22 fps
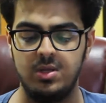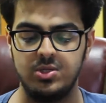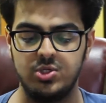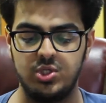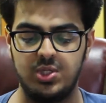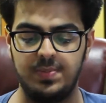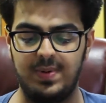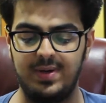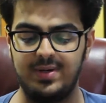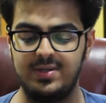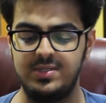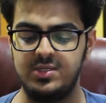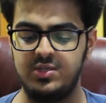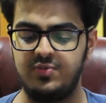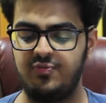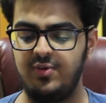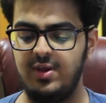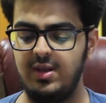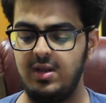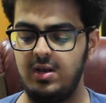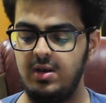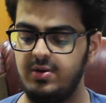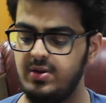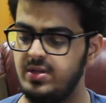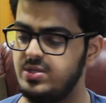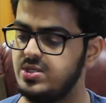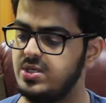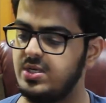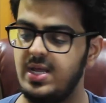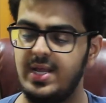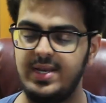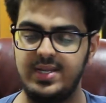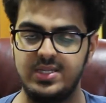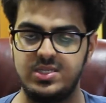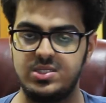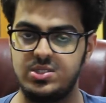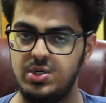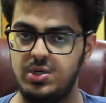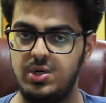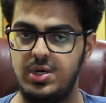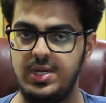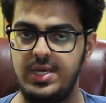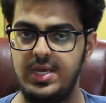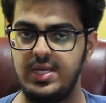So the buttons feel rigid and it's
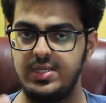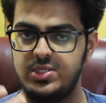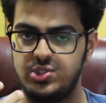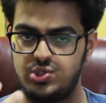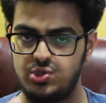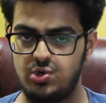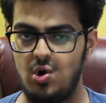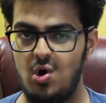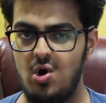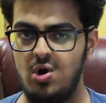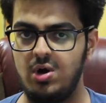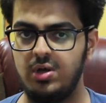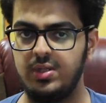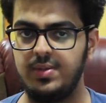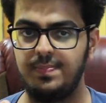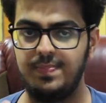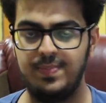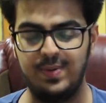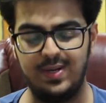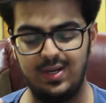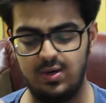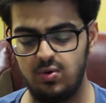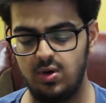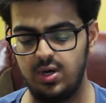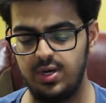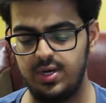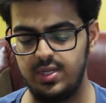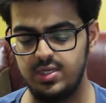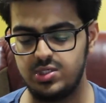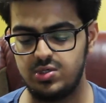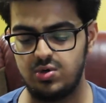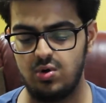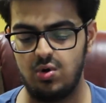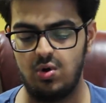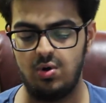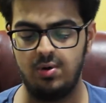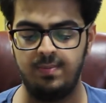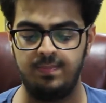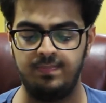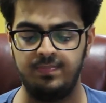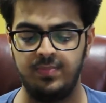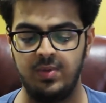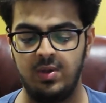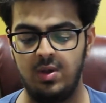sturdy, it's strong, the build quality is strong.
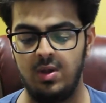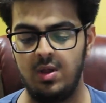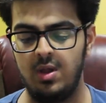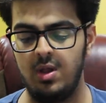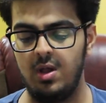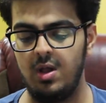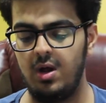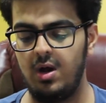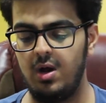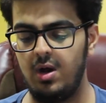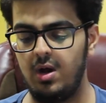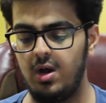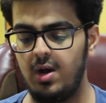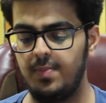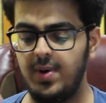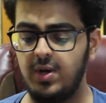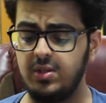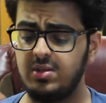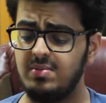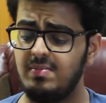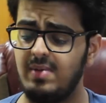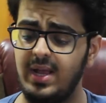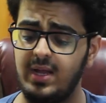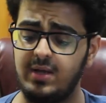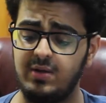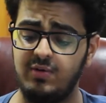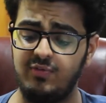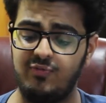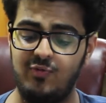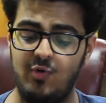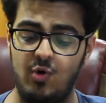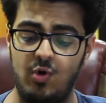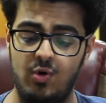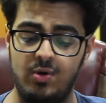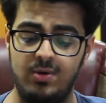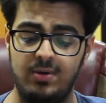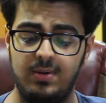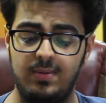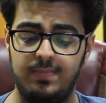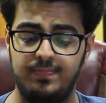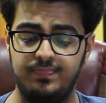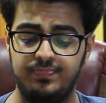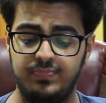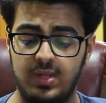About the microphone,
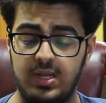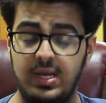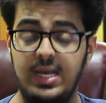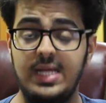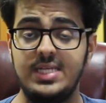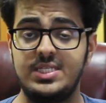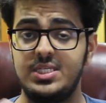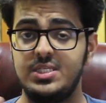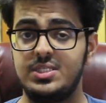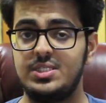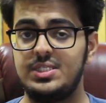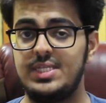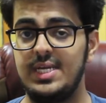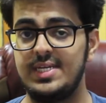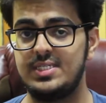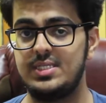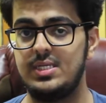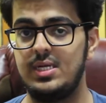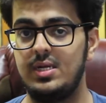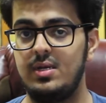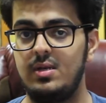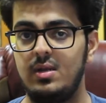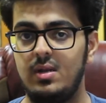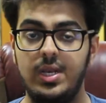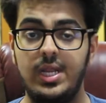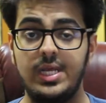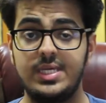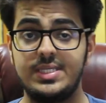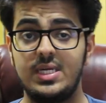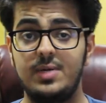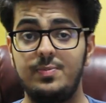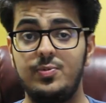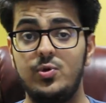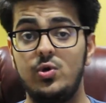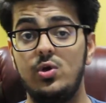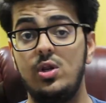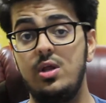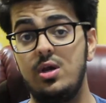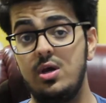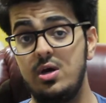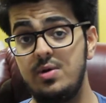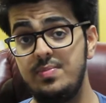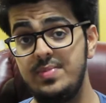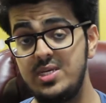let's just test it. Next up, you'll
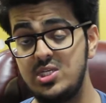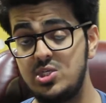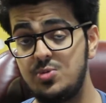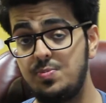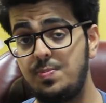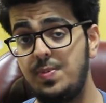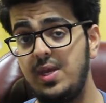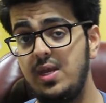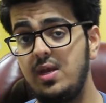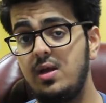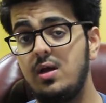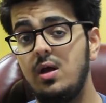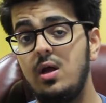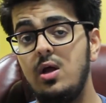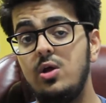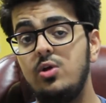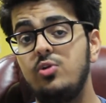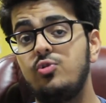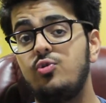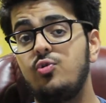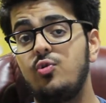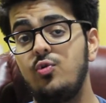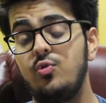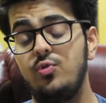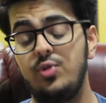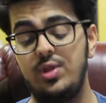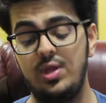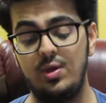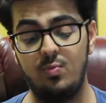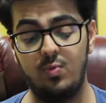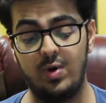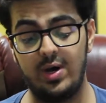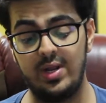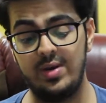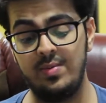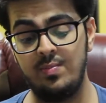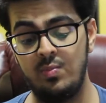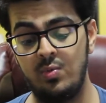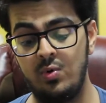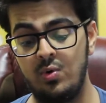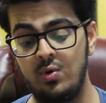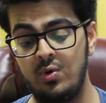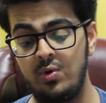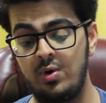hear me speak through the one
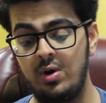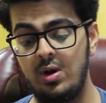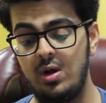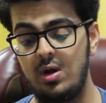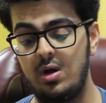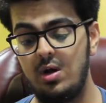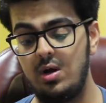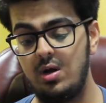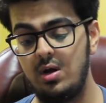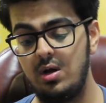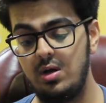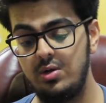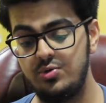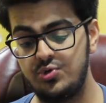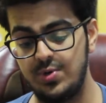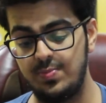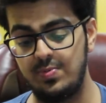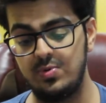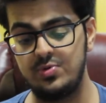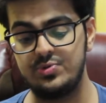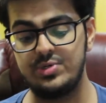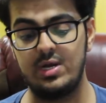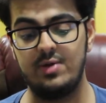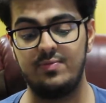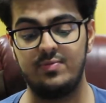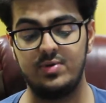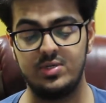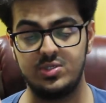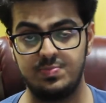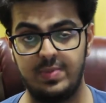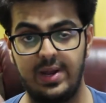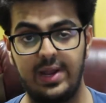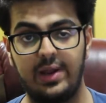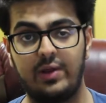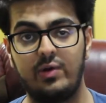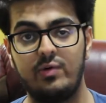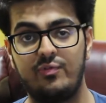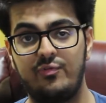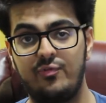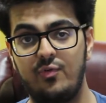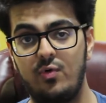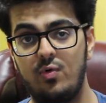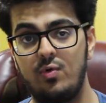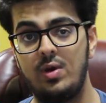more triple driver's
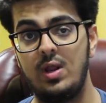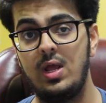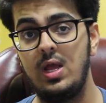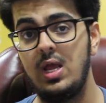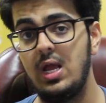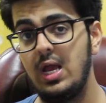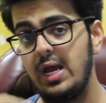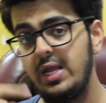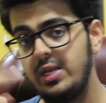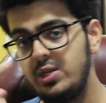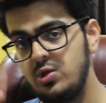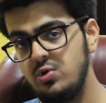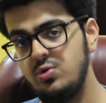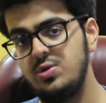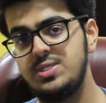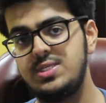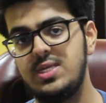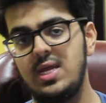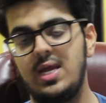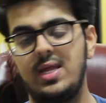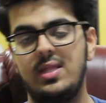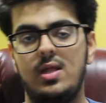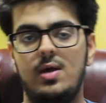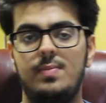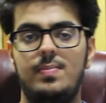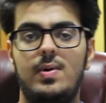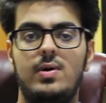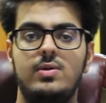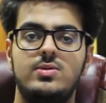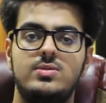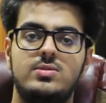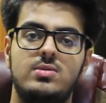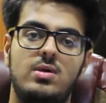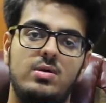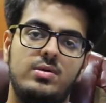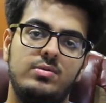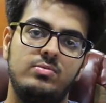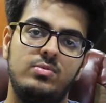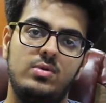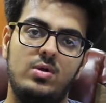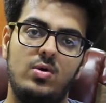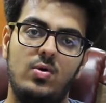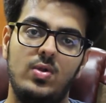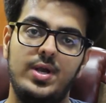microphone, and you decide about the
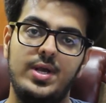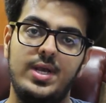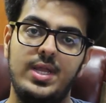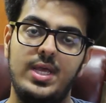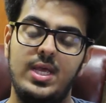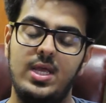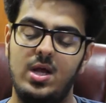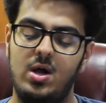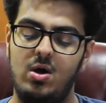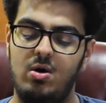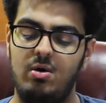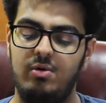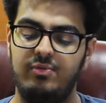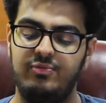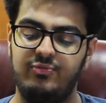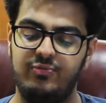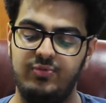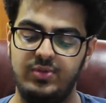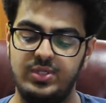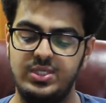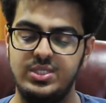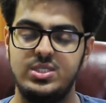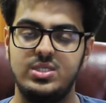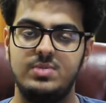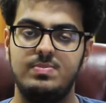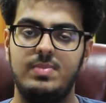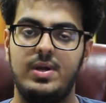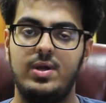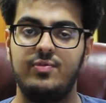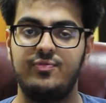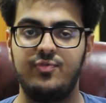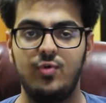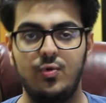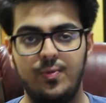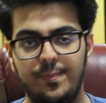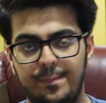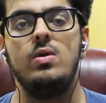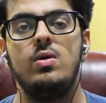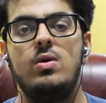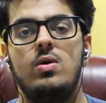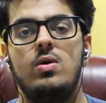sound quality of this microphone.